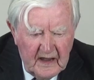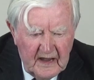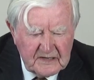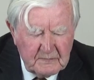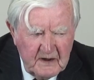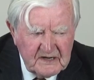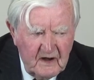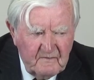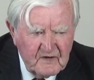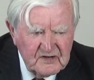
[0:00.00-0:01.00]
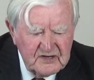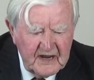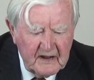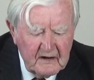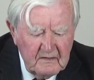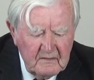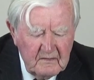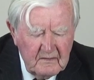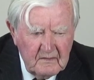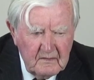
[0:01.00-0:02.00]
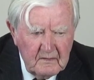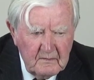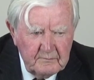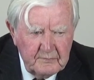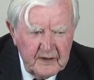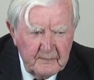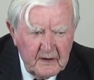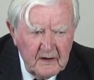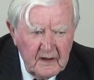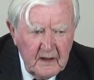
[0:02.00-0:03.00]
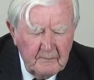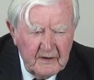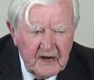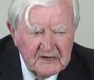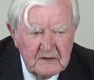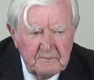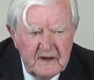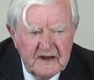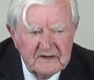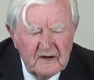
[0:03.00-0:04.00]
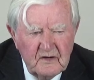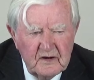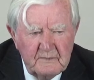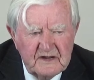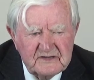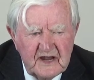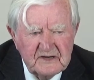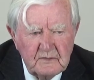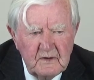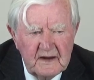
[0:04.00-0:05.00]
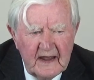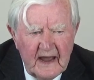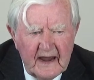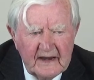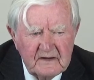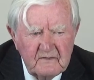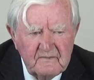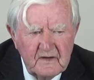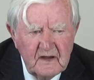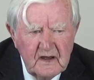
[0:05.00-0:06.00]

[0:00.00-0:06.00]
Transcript: especially for single people, because it means they're to be sexually active